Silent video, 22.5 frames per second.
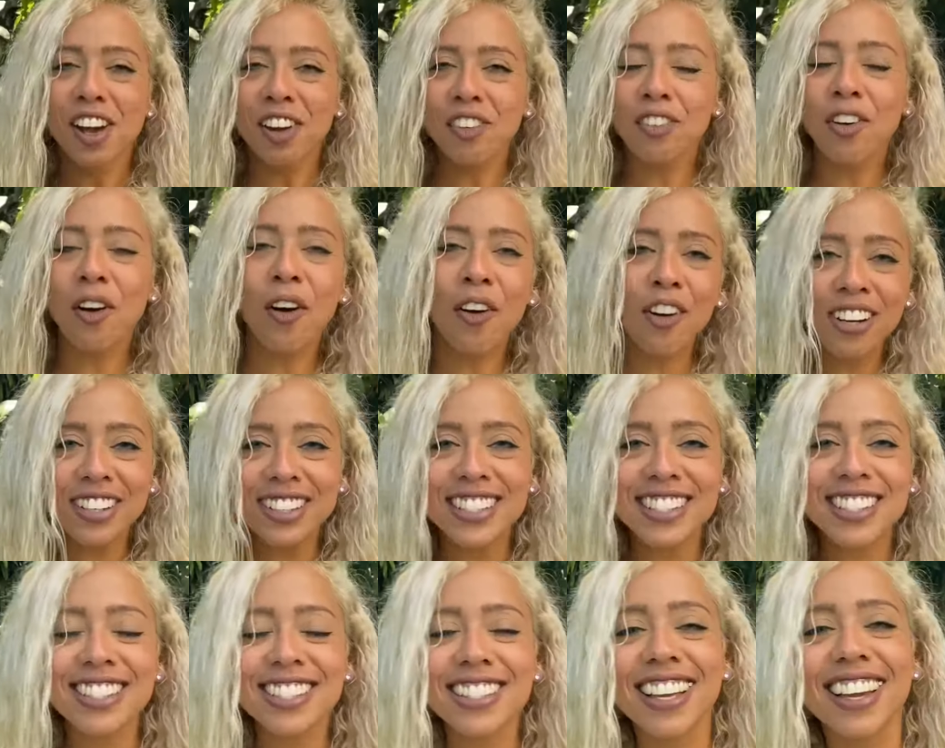of
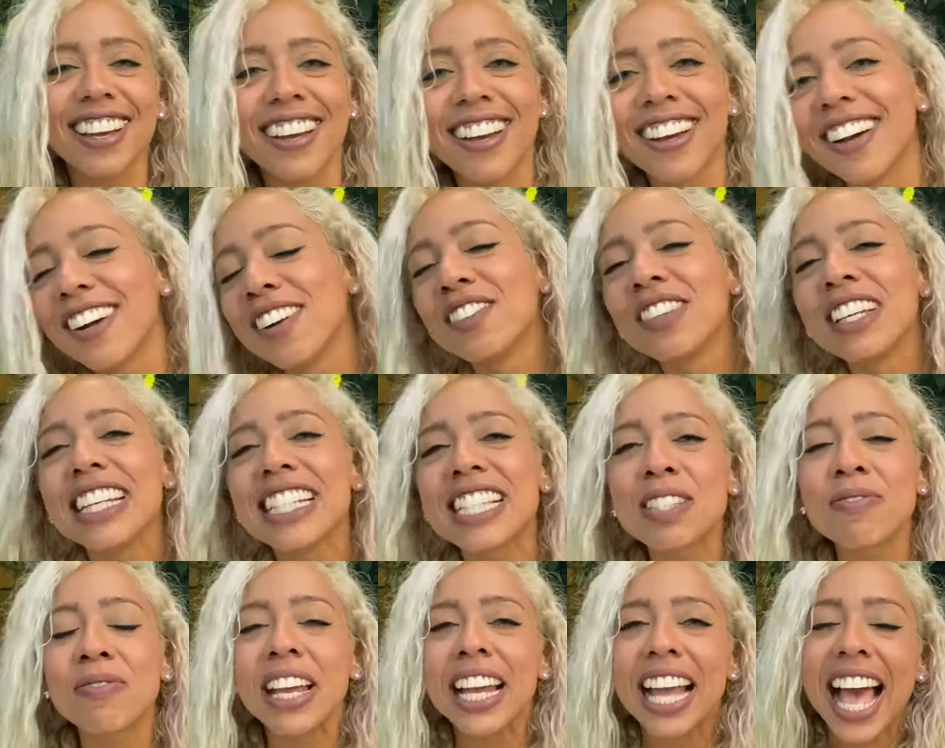course, um,
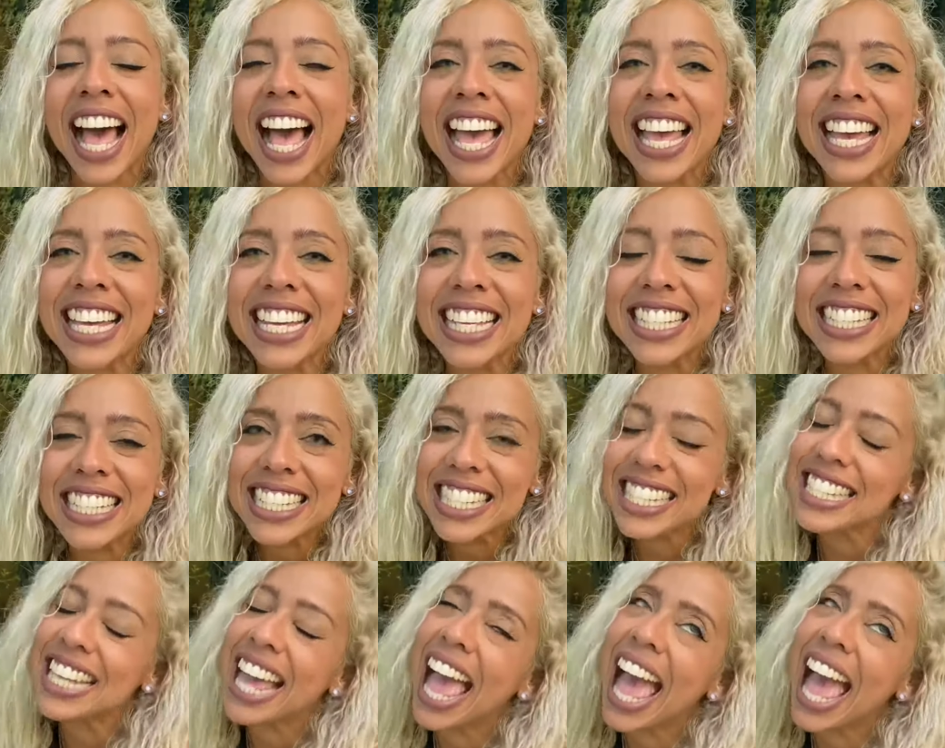it's my eyes.